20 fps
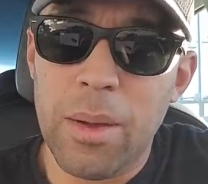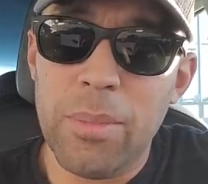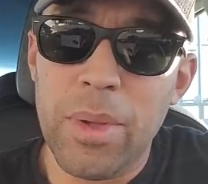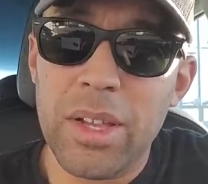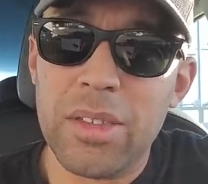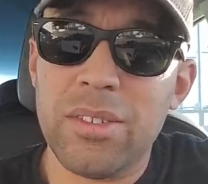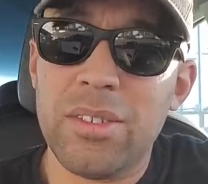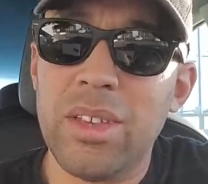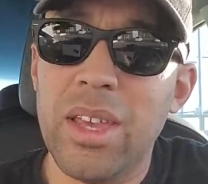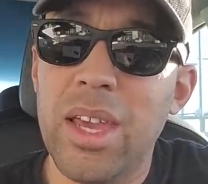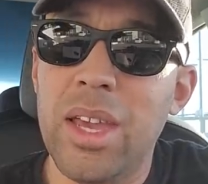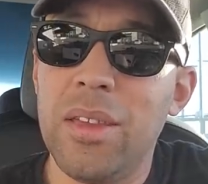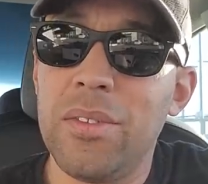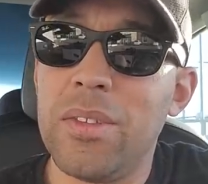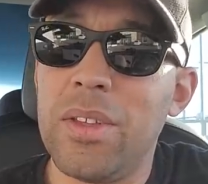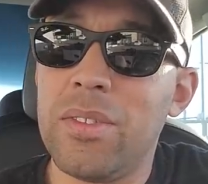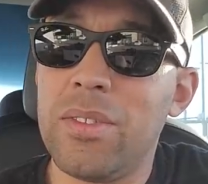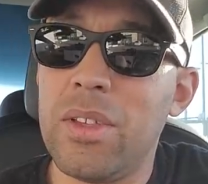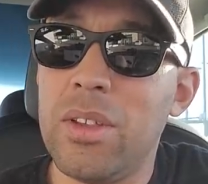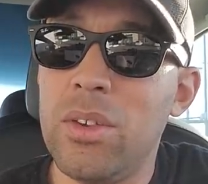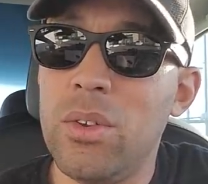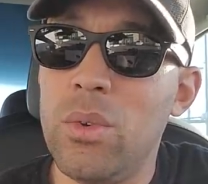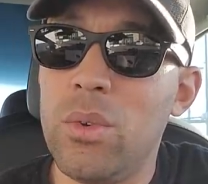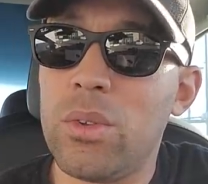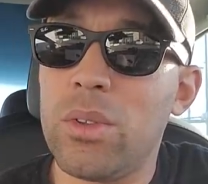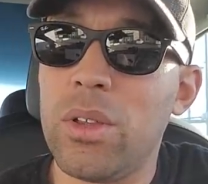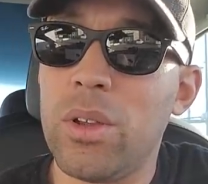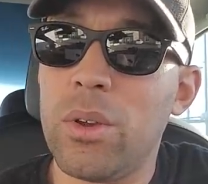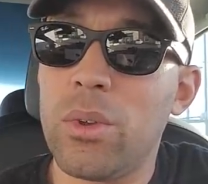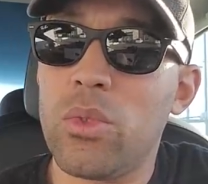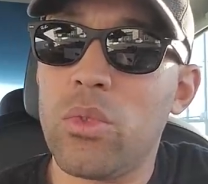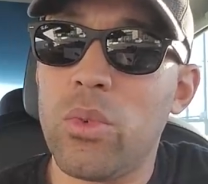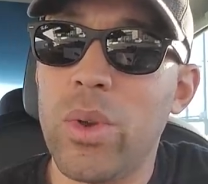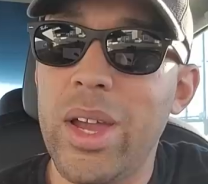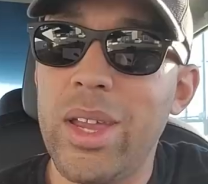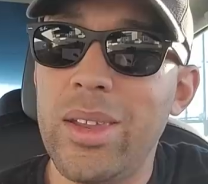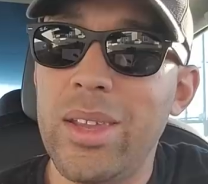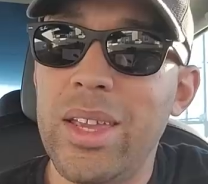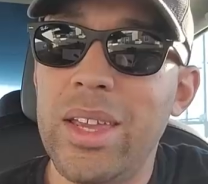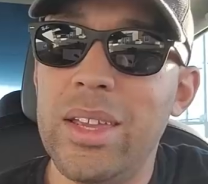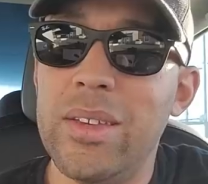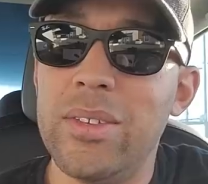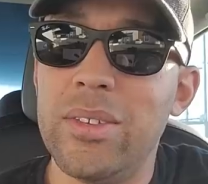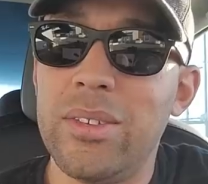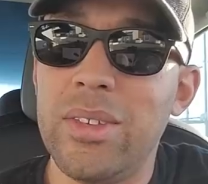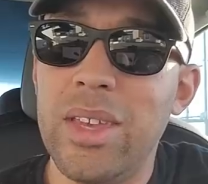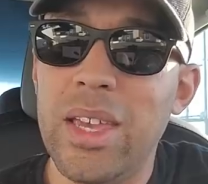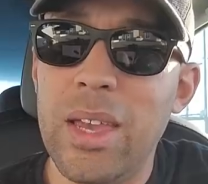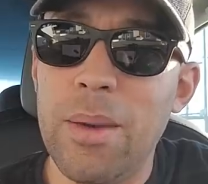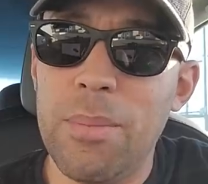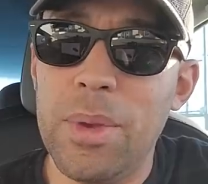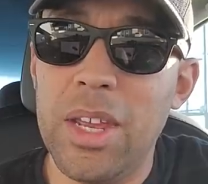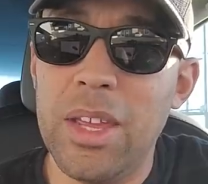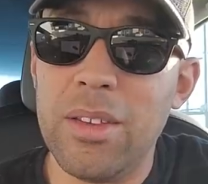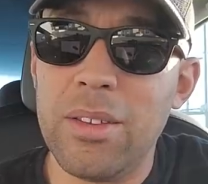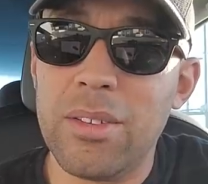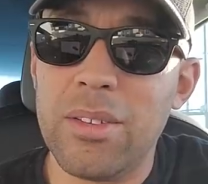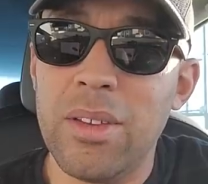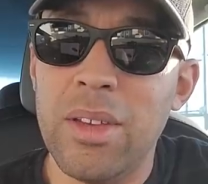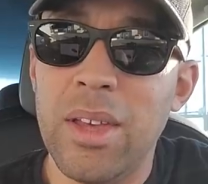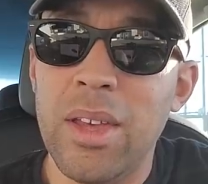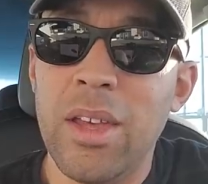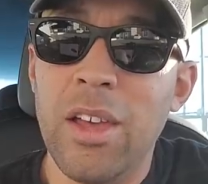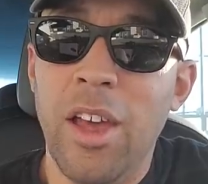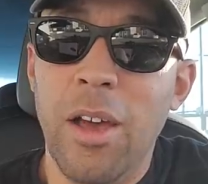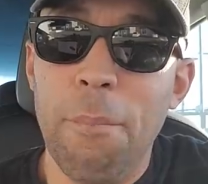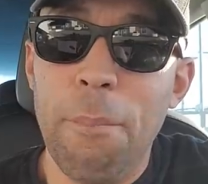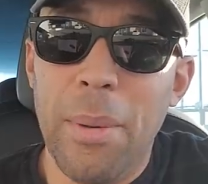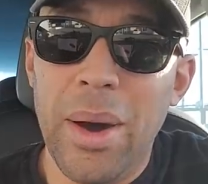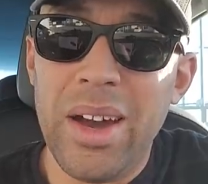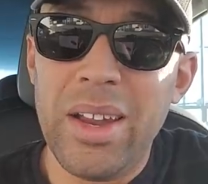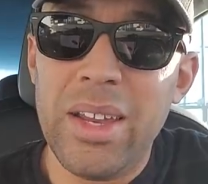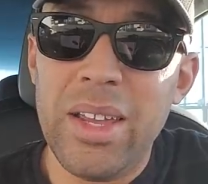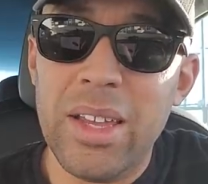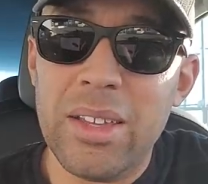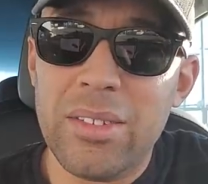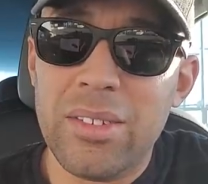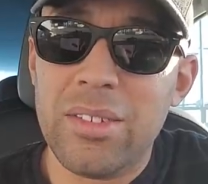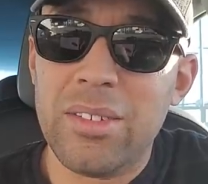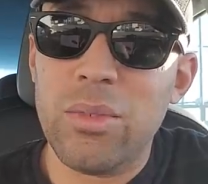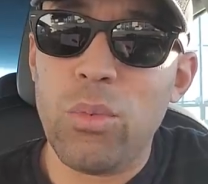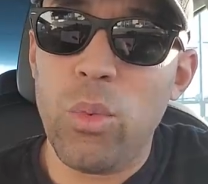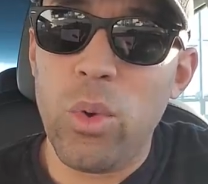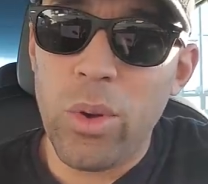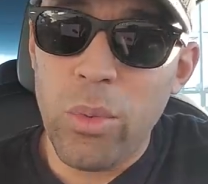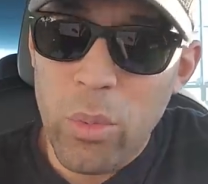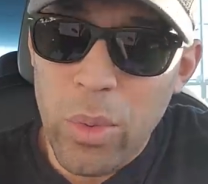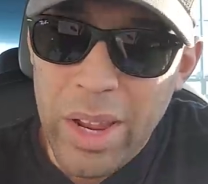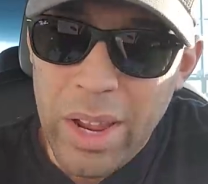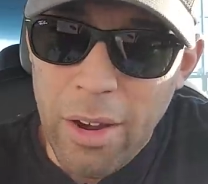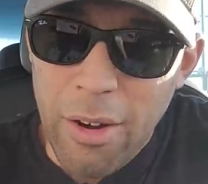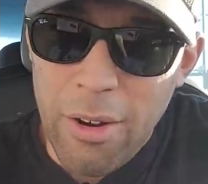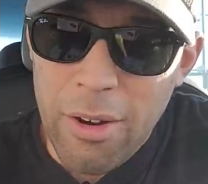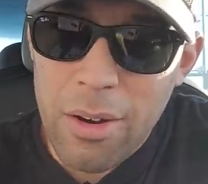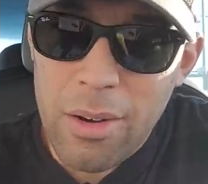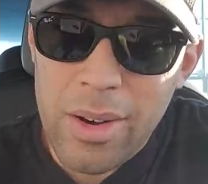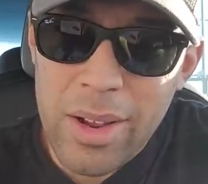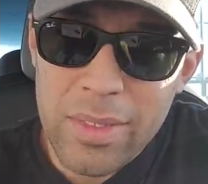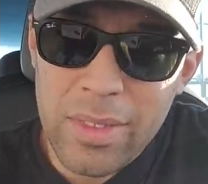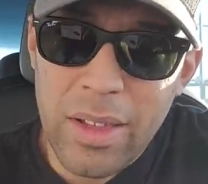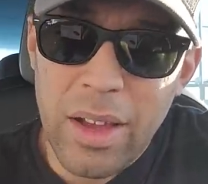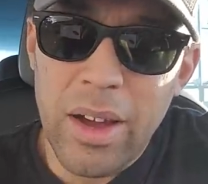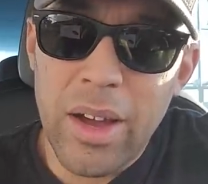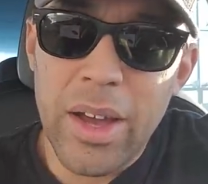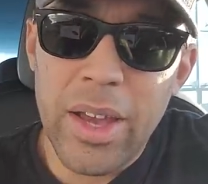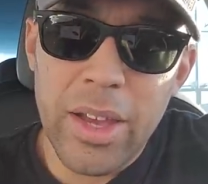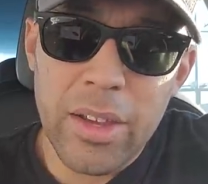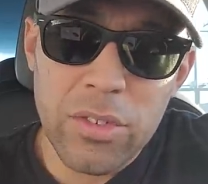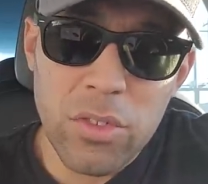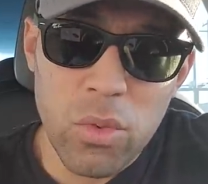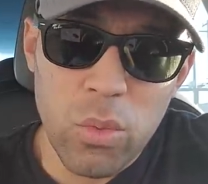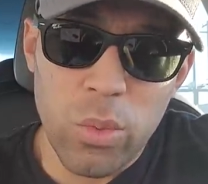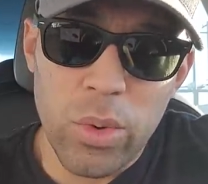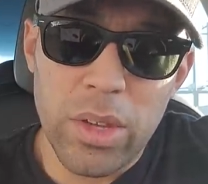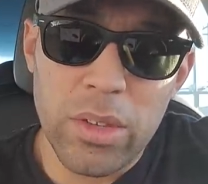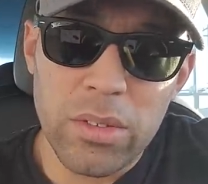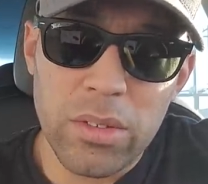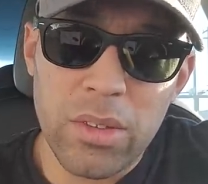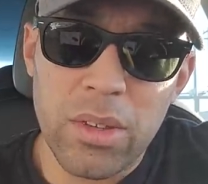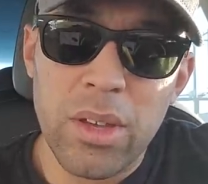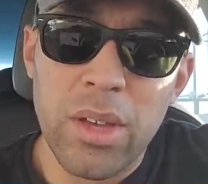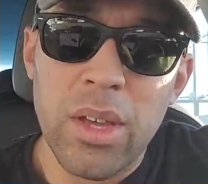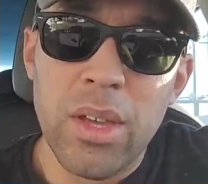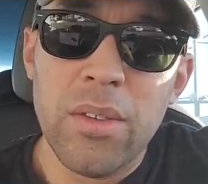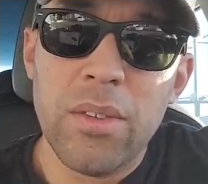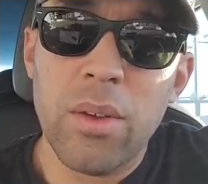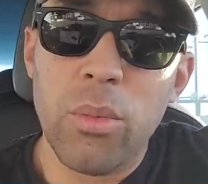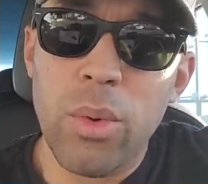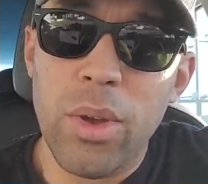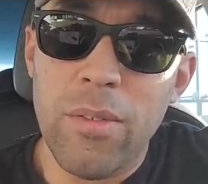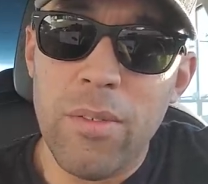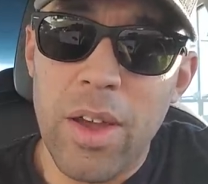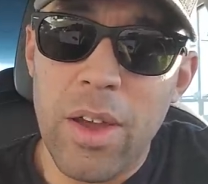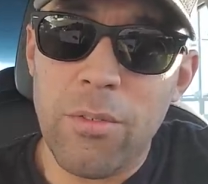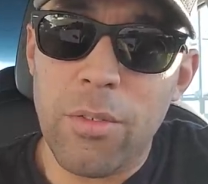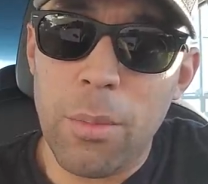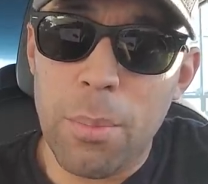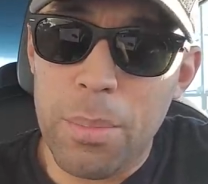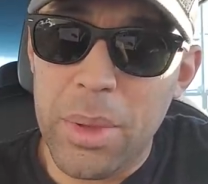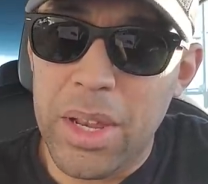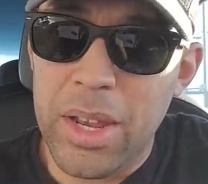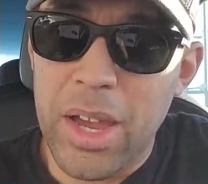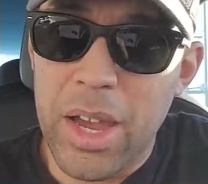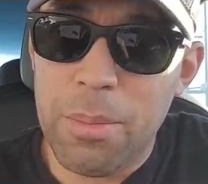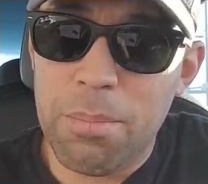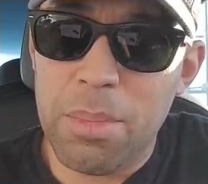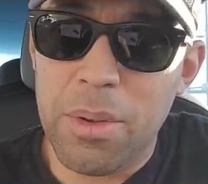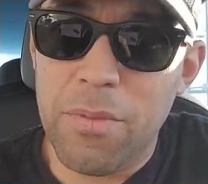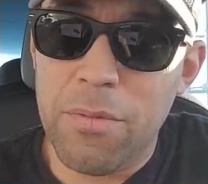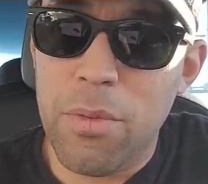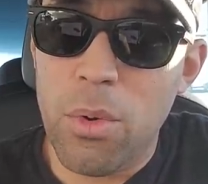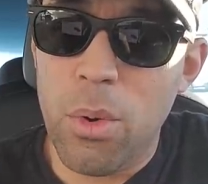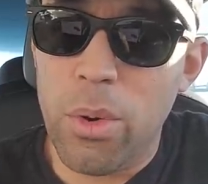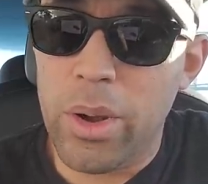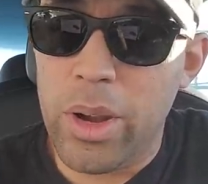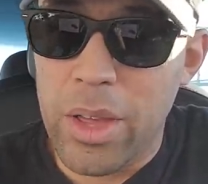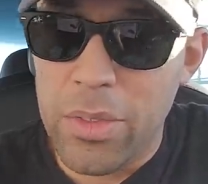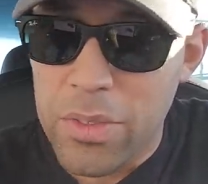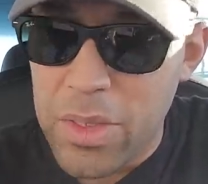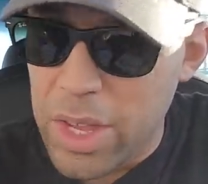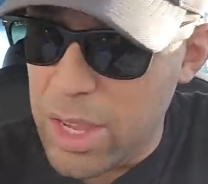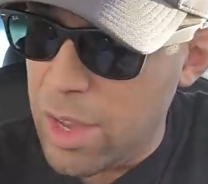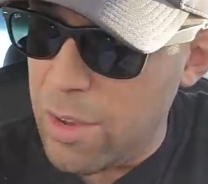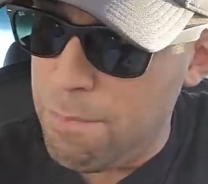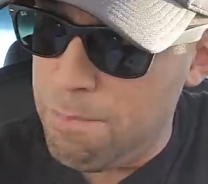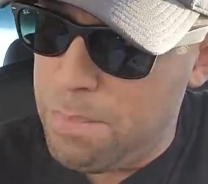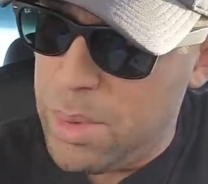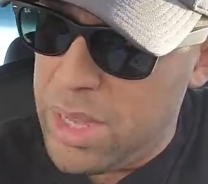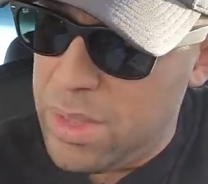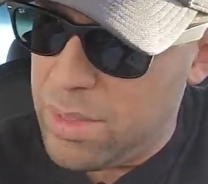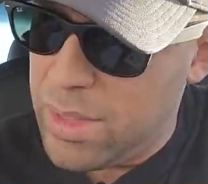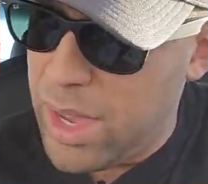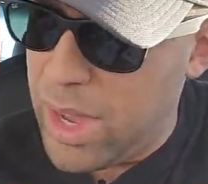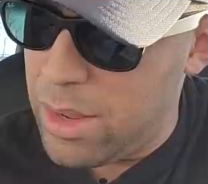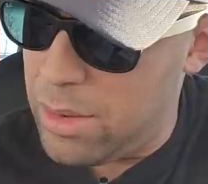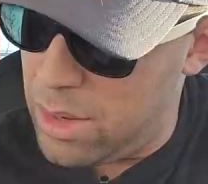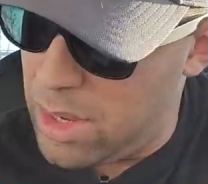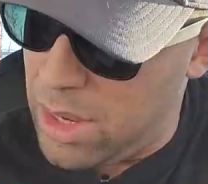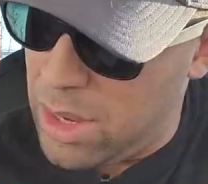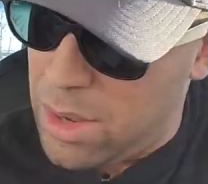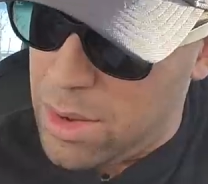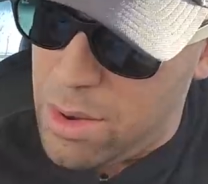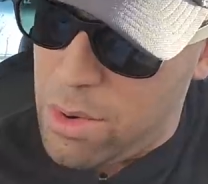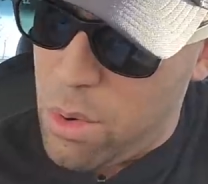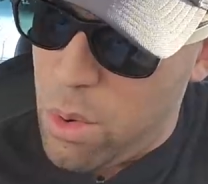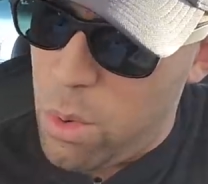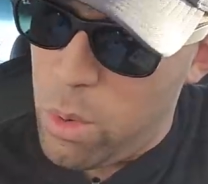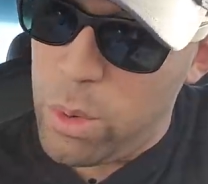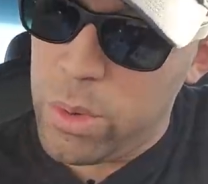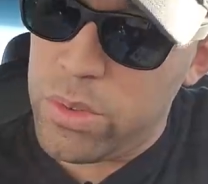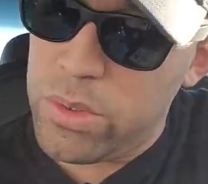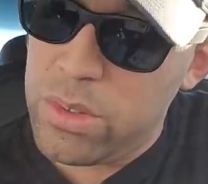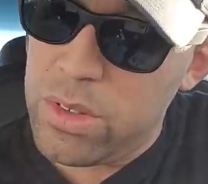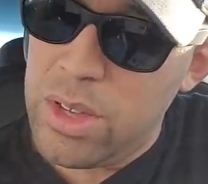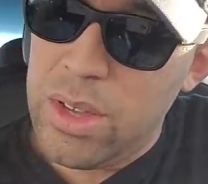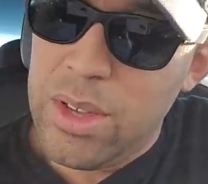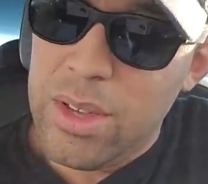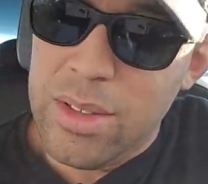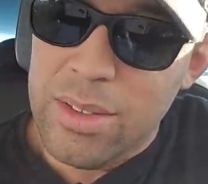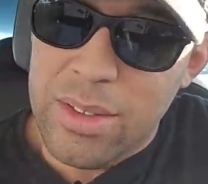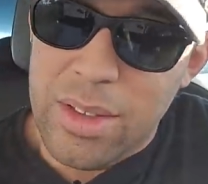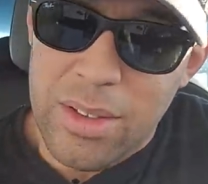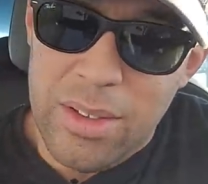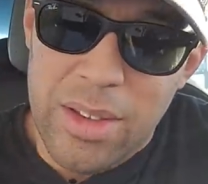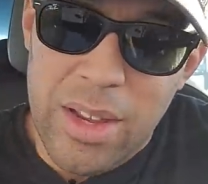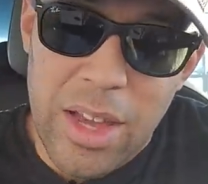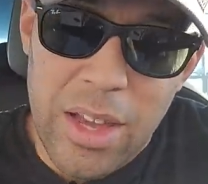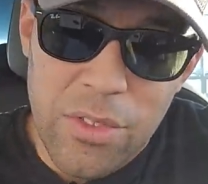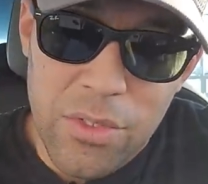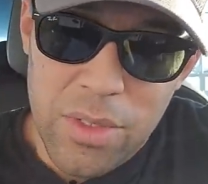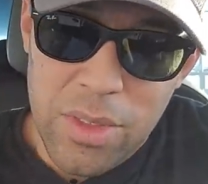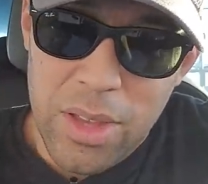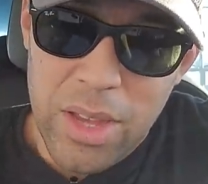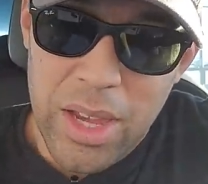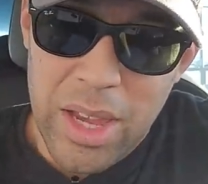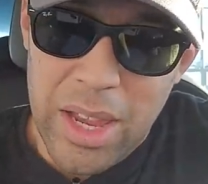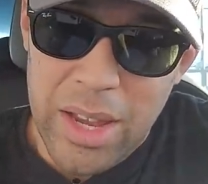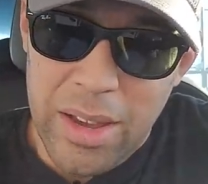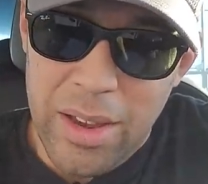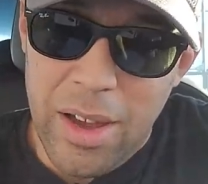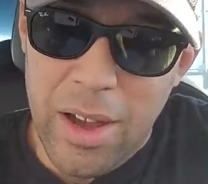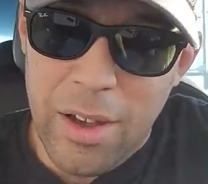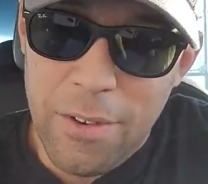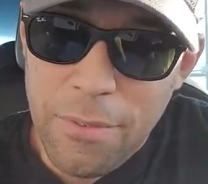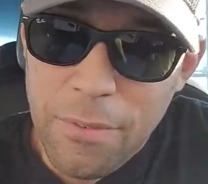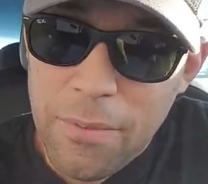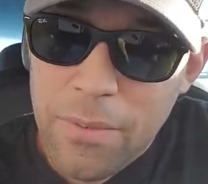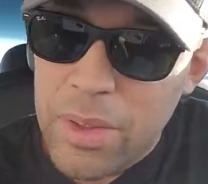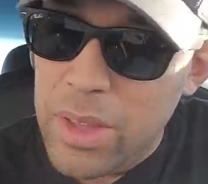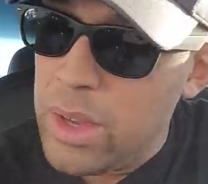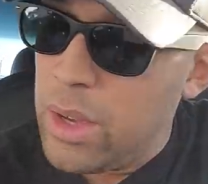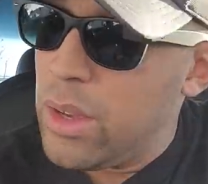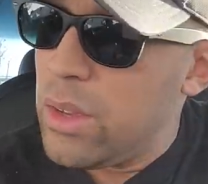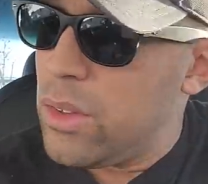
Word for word: I'm not saying that the nuclear threat is imminent, but it's we're, we are at the highest risk that we've ever been at before, and I think I've beat that horse to death enough.